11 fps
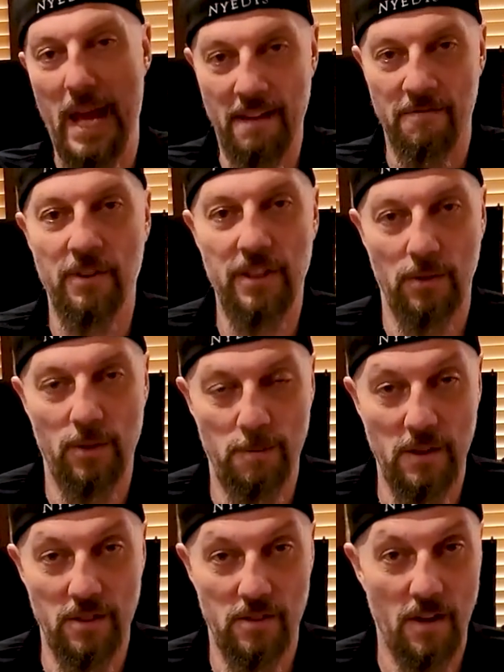everything with this
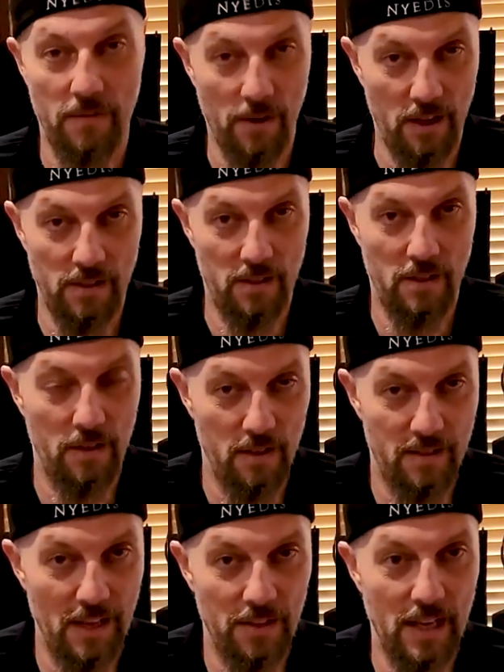piece of software because the
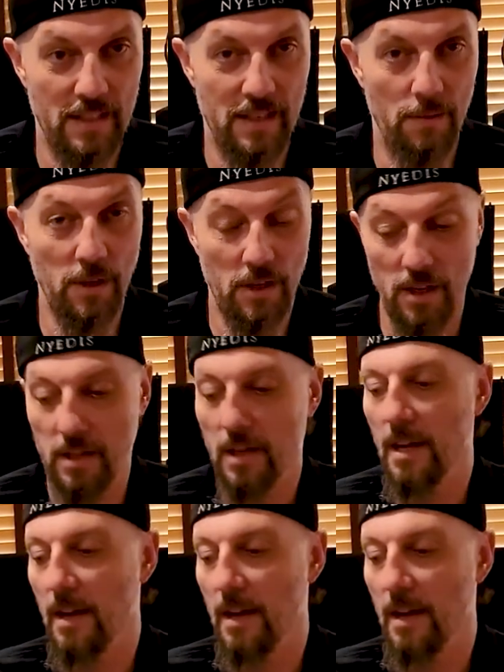sales guy said we could.